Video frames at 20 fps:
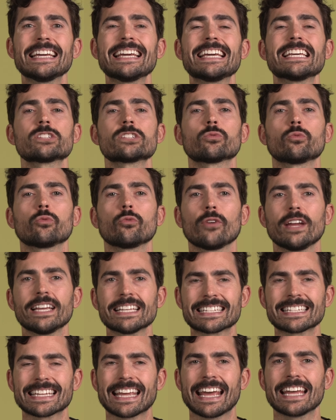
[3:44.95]
is
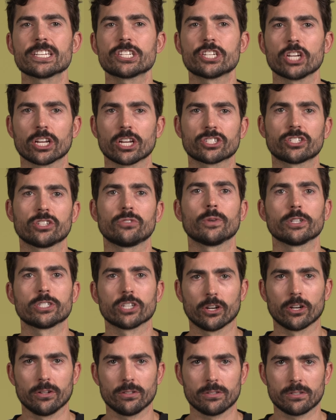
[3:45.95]
risk-adjusted
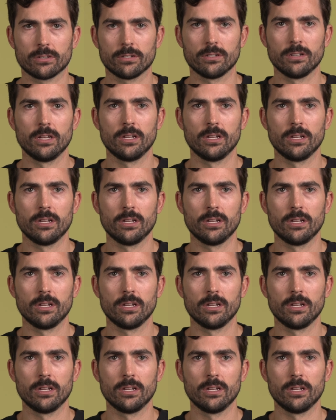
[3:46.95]
returns.